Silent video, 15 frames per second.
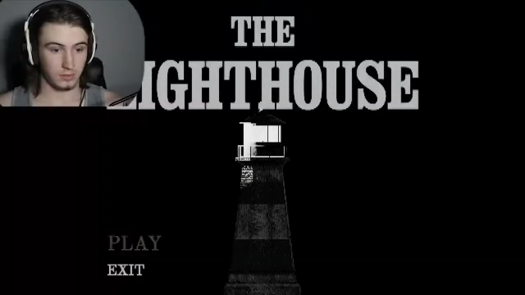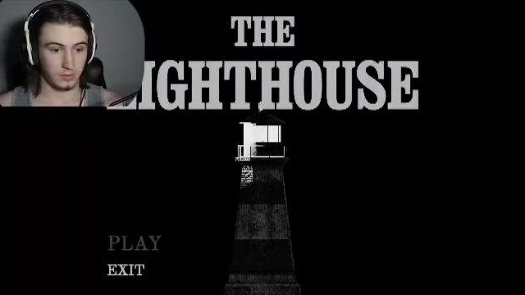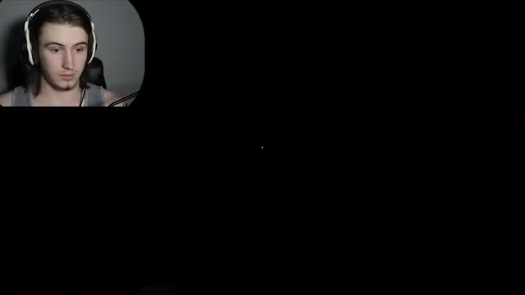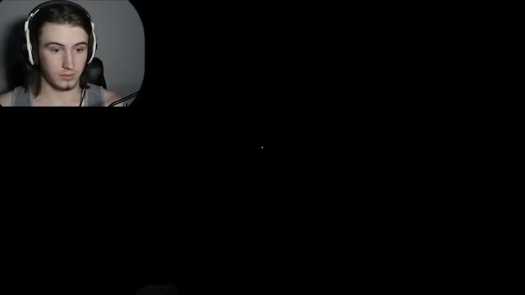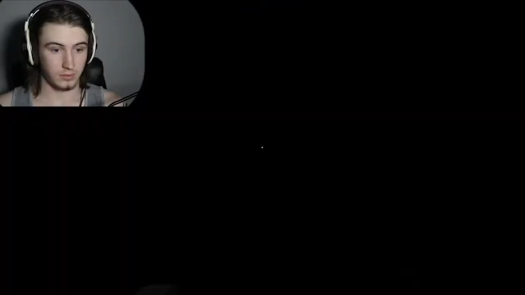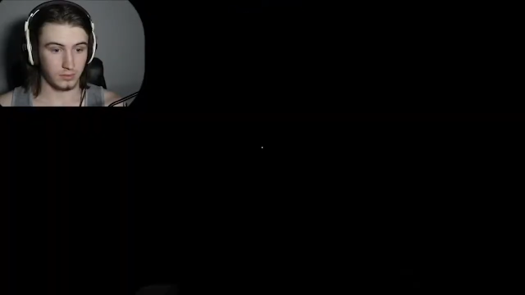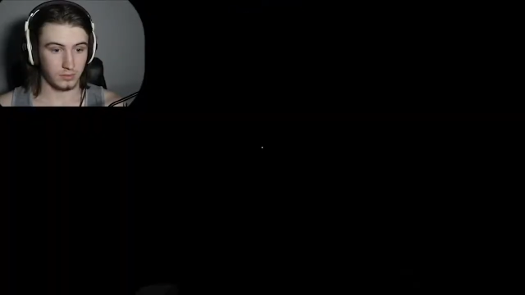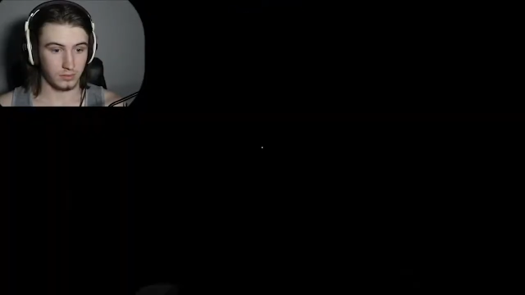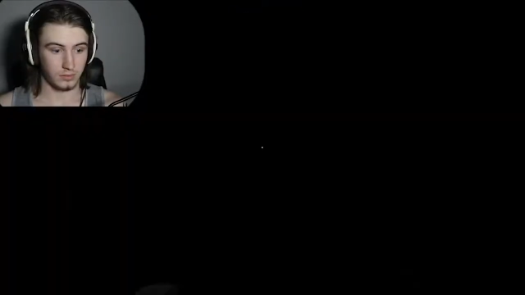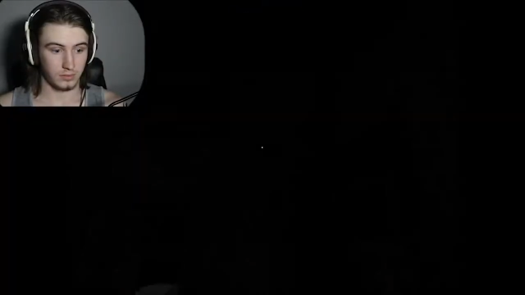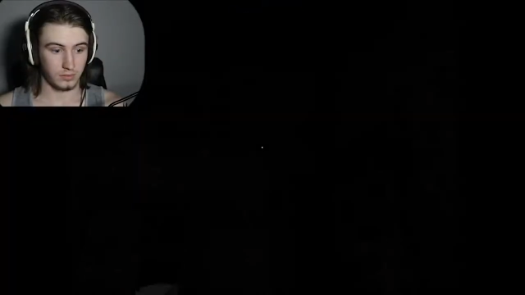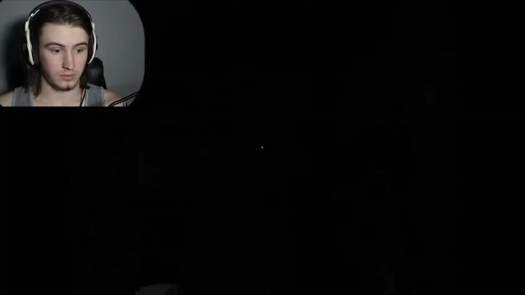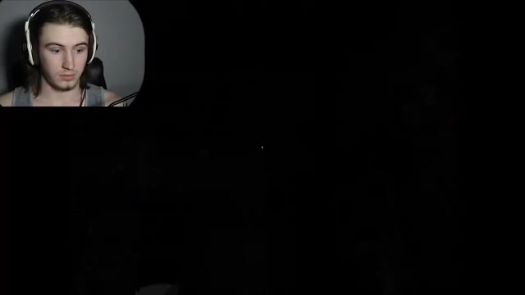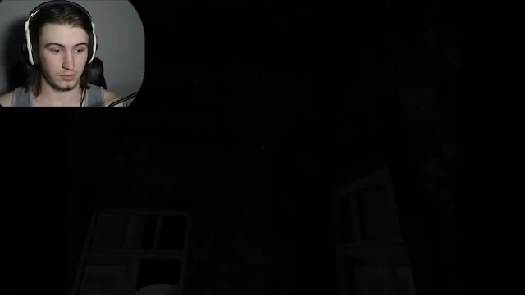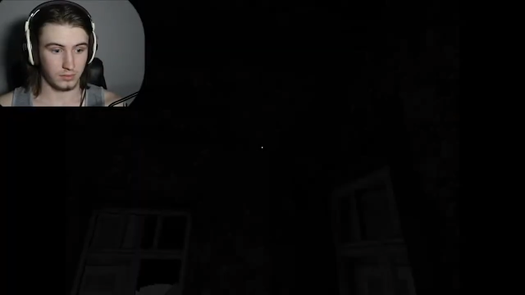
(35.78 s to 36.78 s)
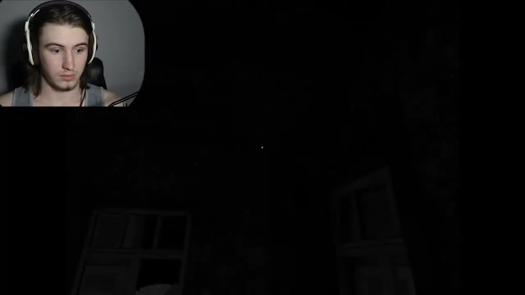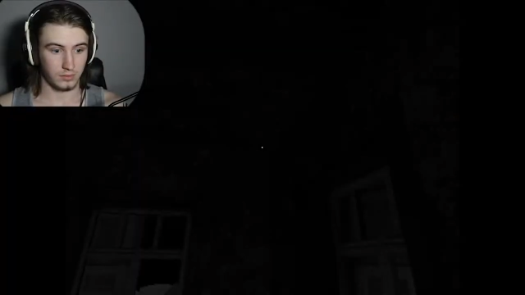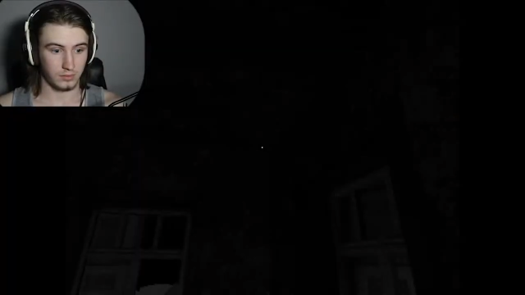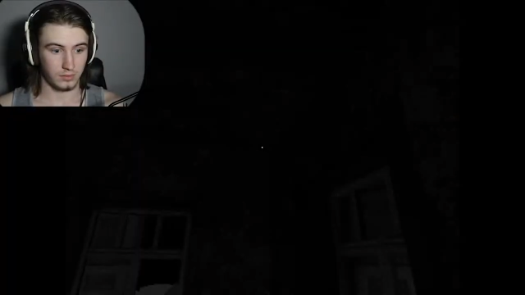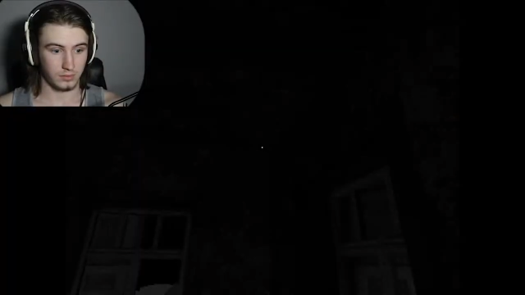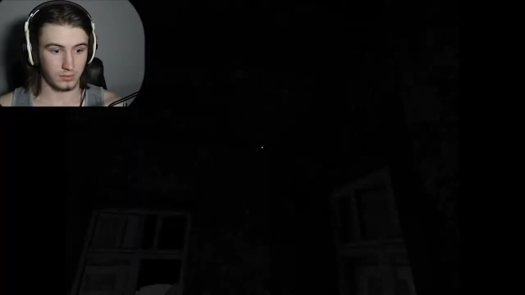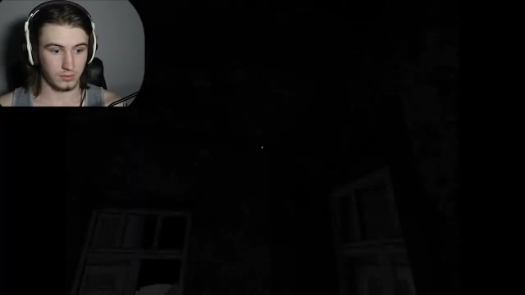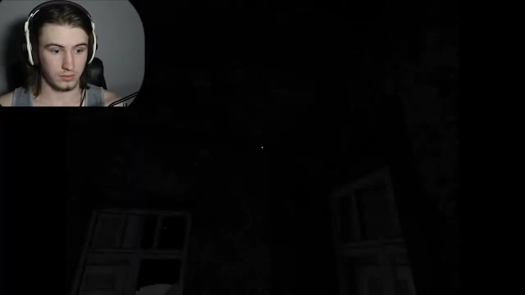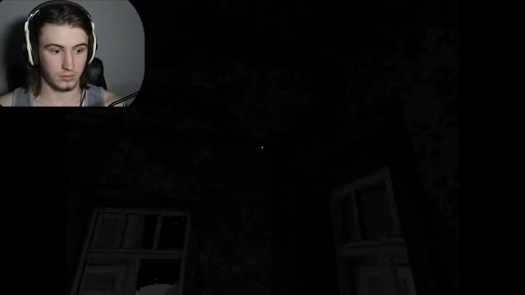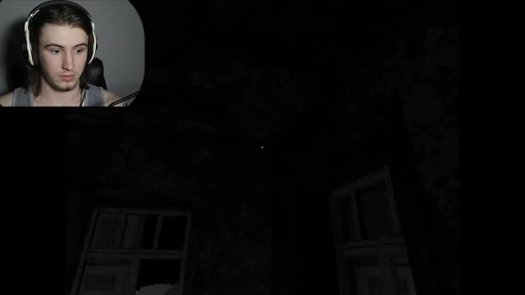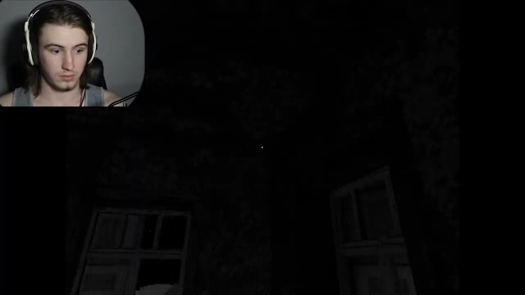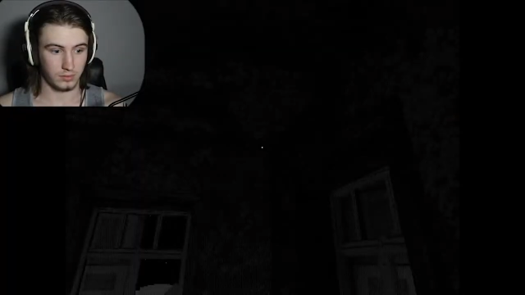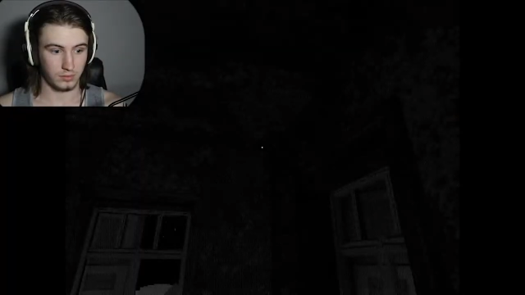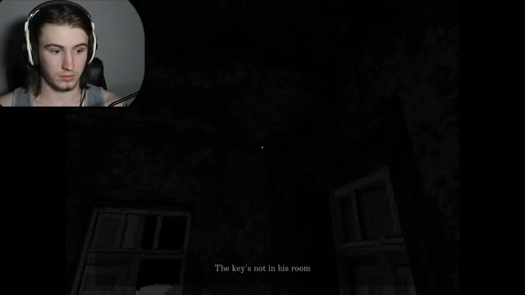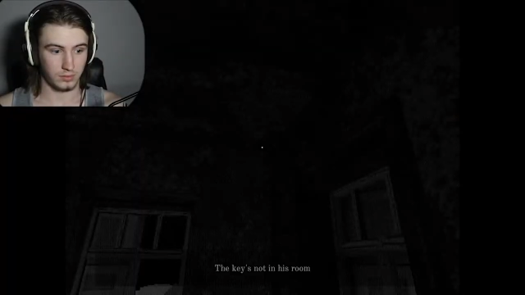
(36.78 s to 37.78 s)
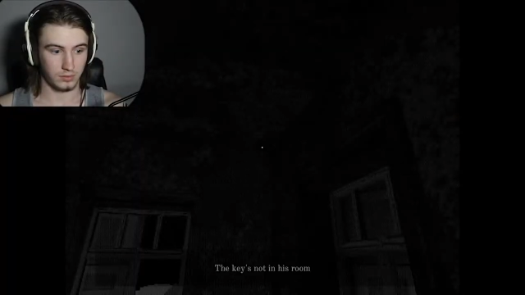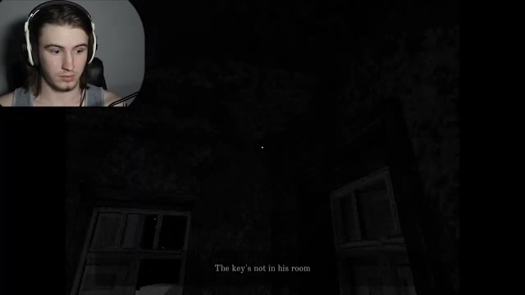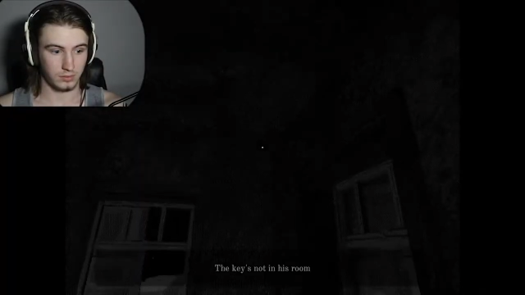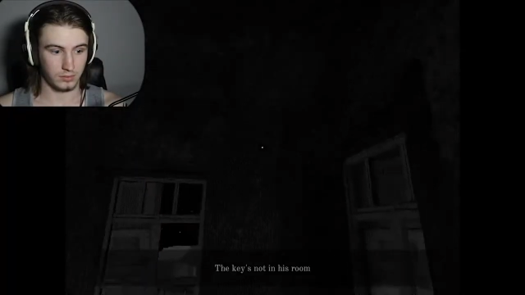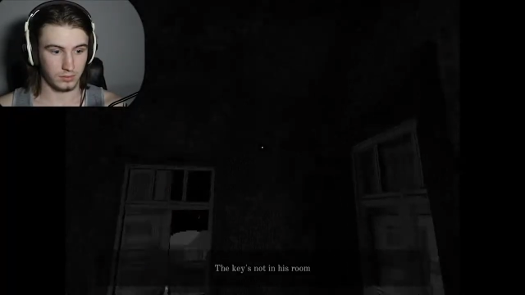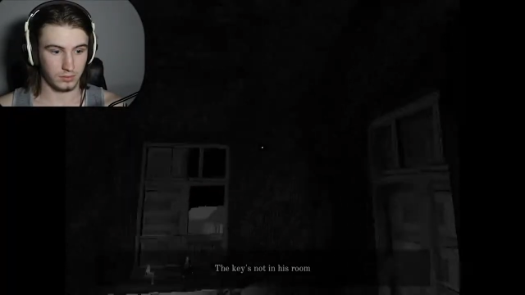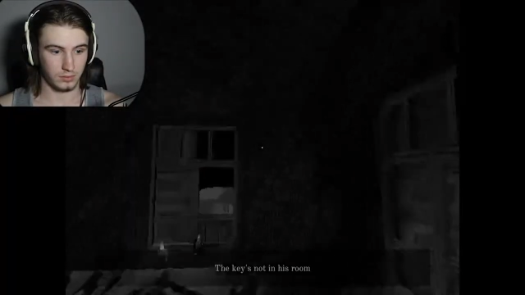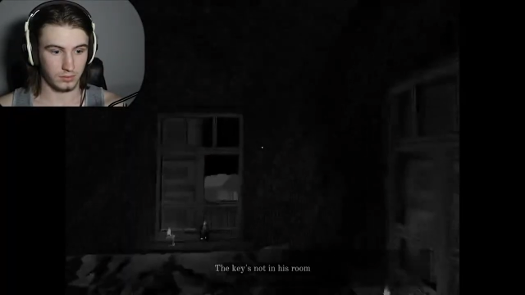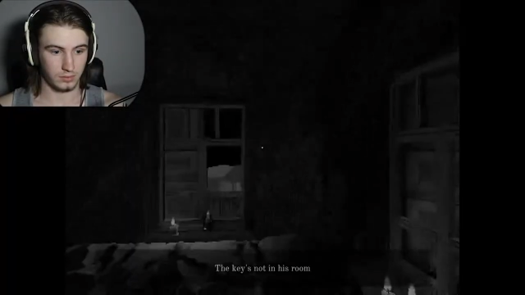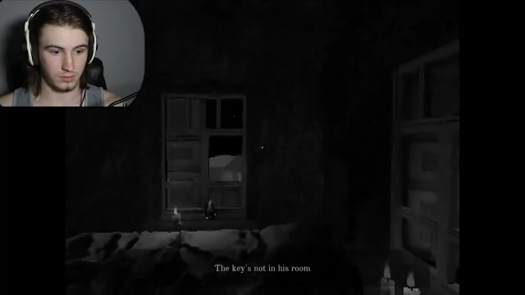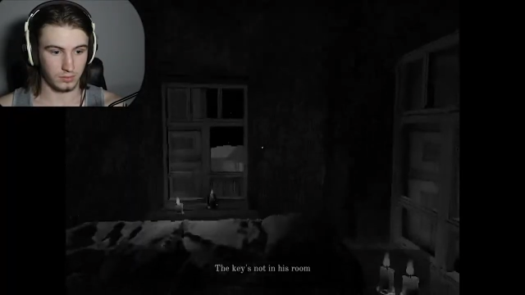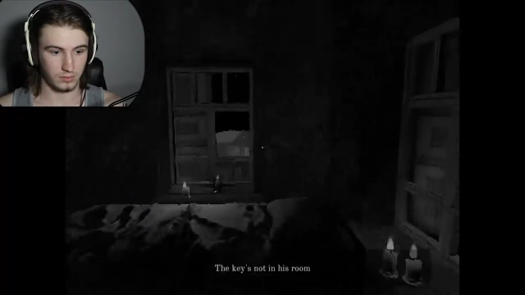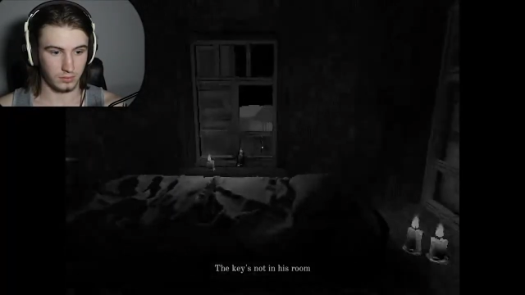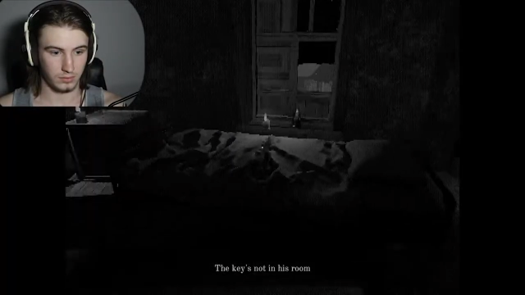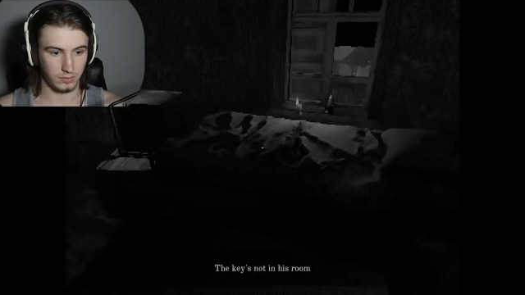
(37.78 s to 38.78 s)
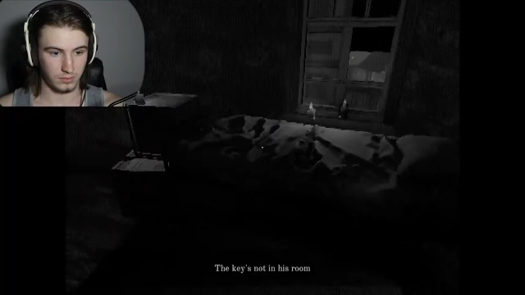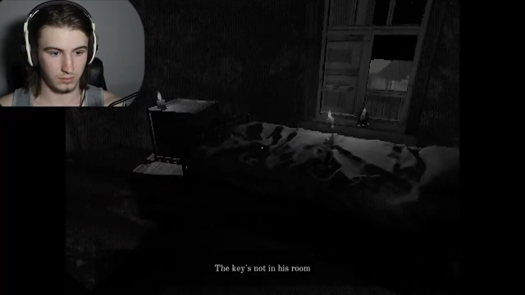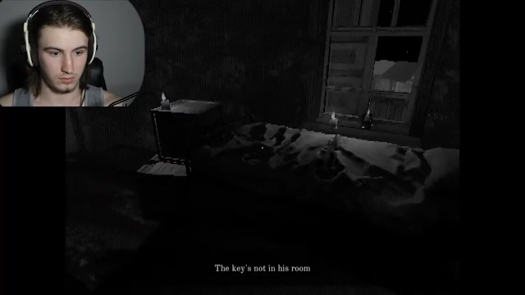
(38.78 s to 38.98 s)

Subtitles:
Nothing is said.